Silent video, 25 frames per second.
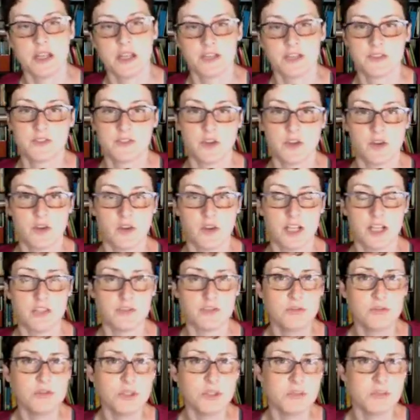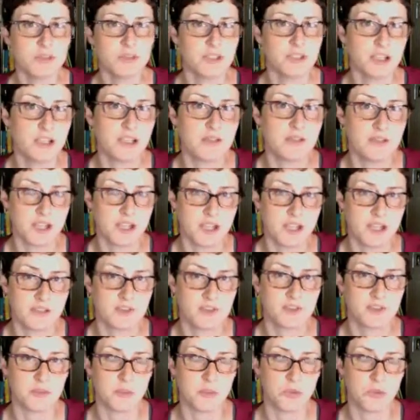So I truly believe in
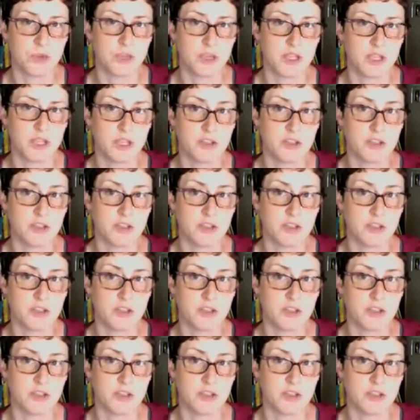supporting